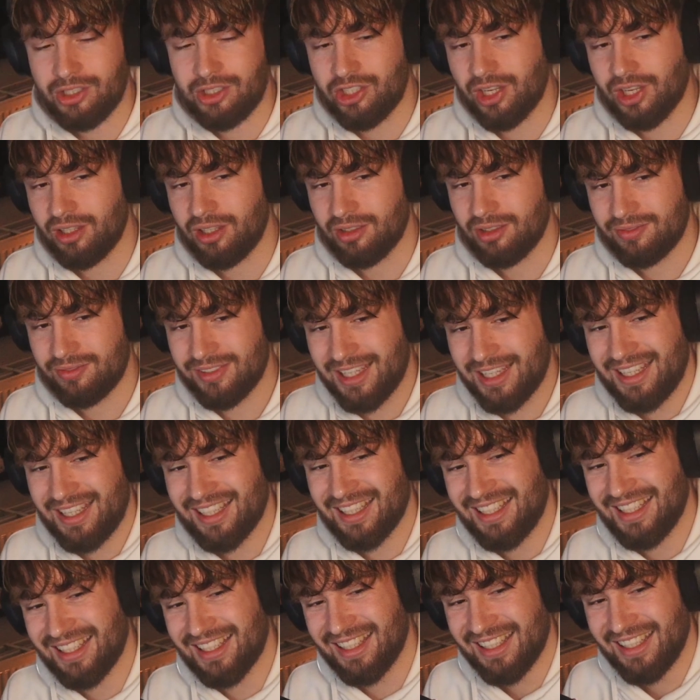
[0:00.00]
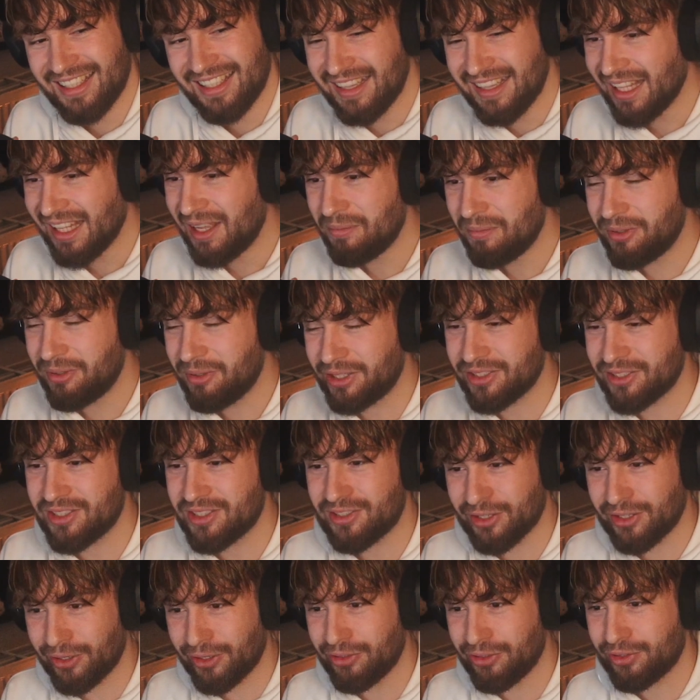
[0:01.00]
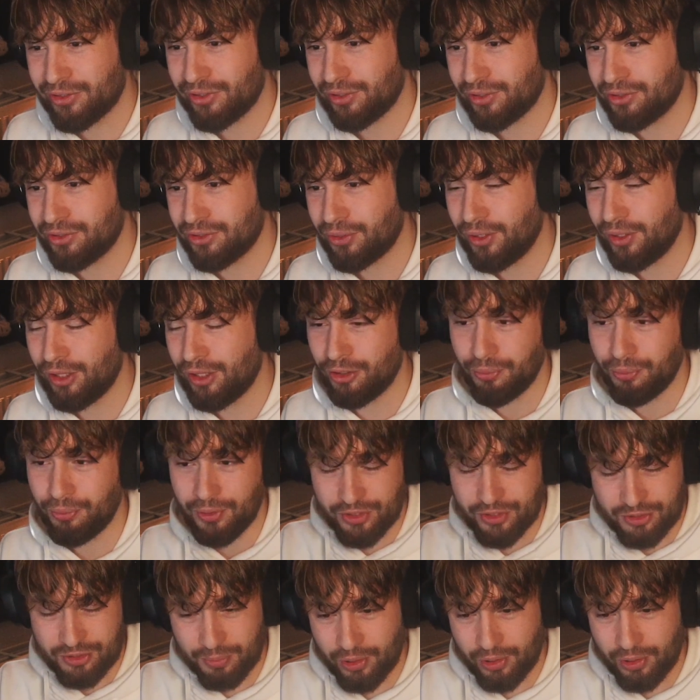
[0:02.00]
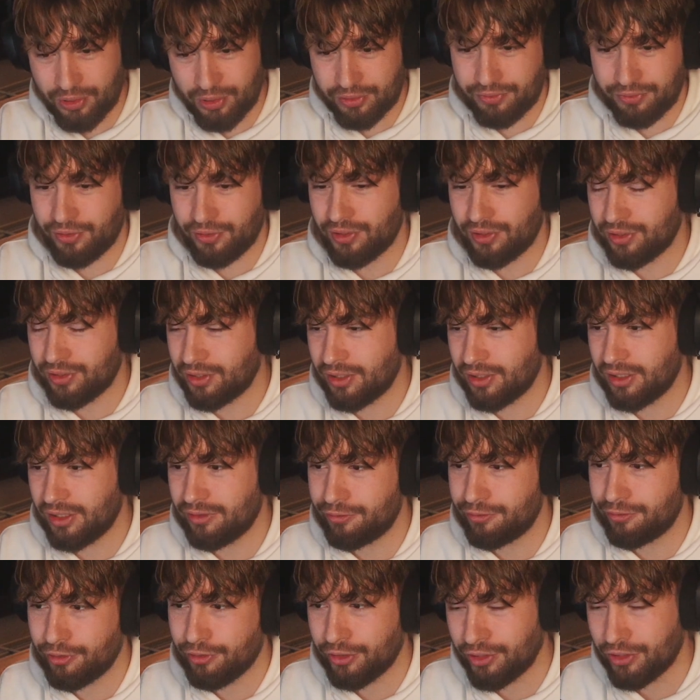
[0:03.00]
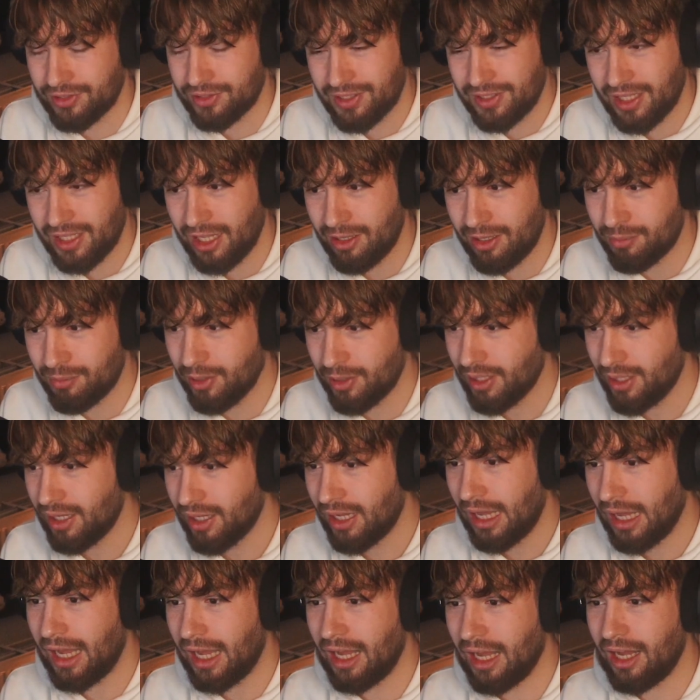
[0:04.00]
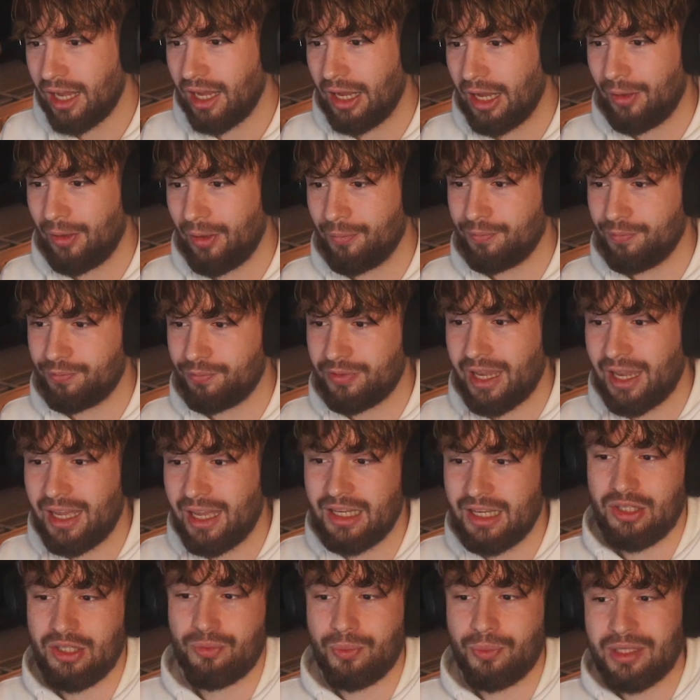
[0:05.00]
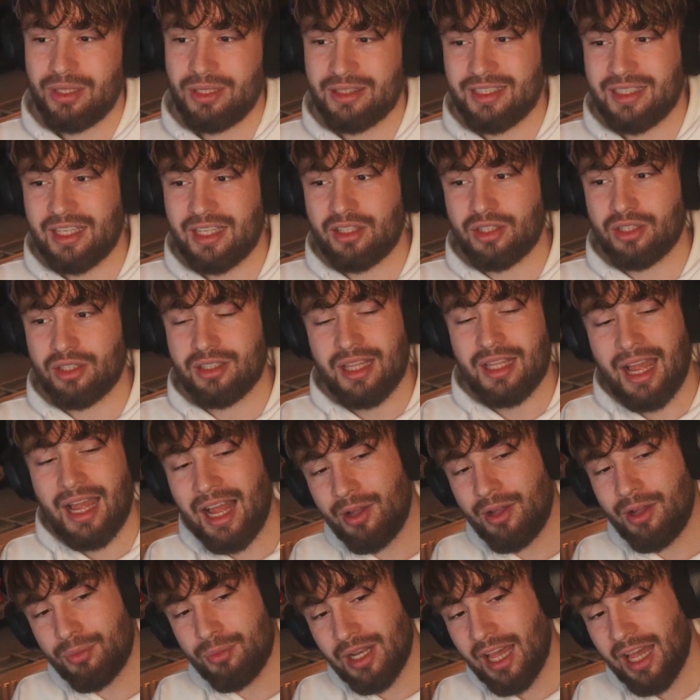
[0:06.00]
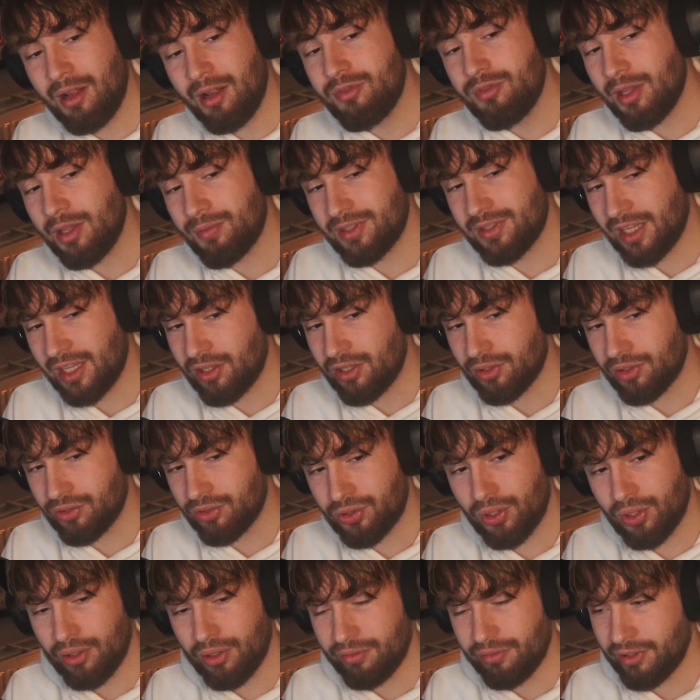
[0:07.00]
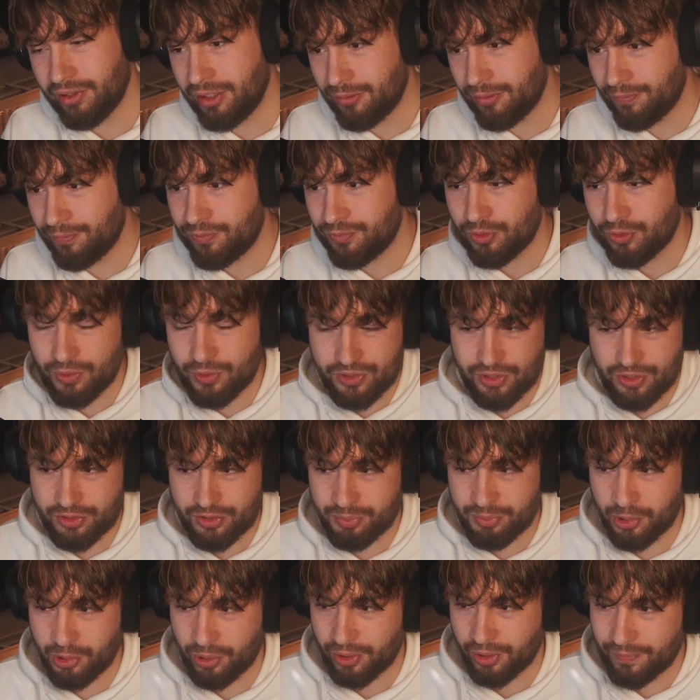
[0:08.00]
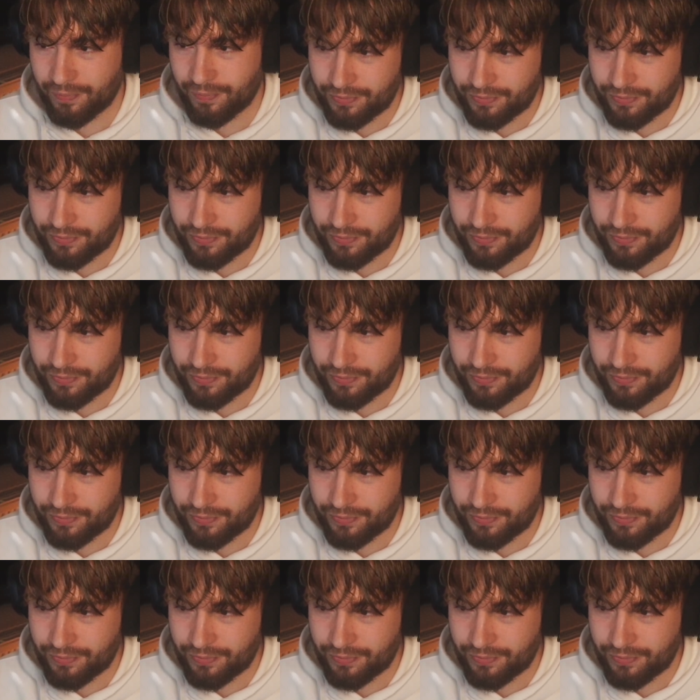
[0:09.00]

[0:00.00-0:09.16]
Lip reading: chill because the second controller will smoke for your team and will help them take control of it with the smoke.